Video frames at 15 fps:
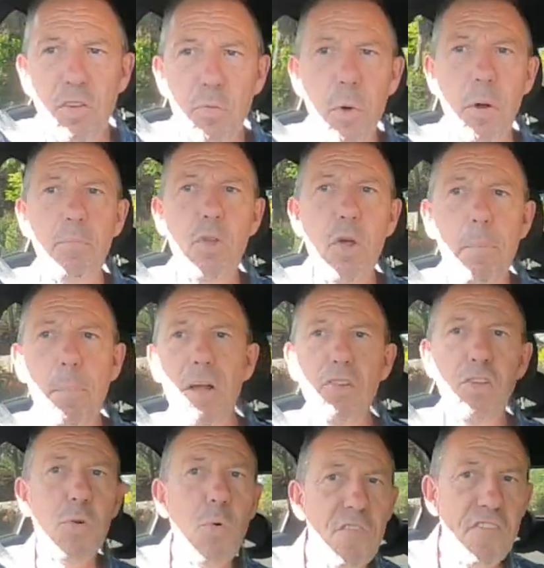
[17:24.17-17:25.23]
swapped to a
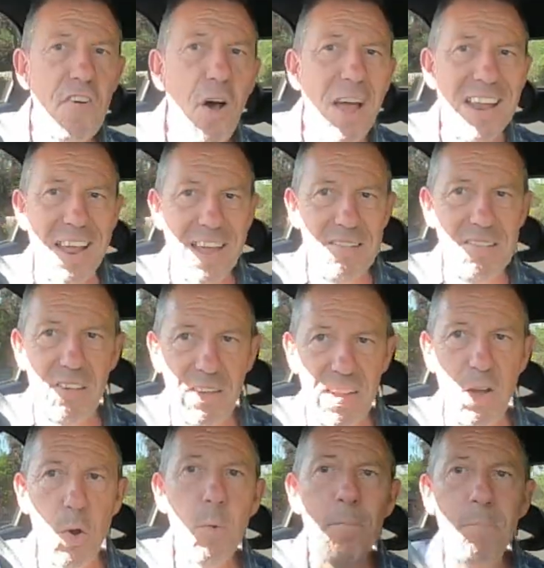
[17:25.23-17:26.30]
personal finance
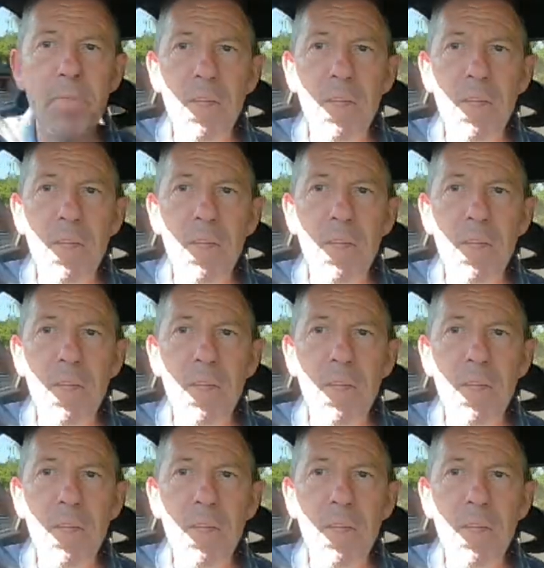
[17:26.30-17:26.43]
deal.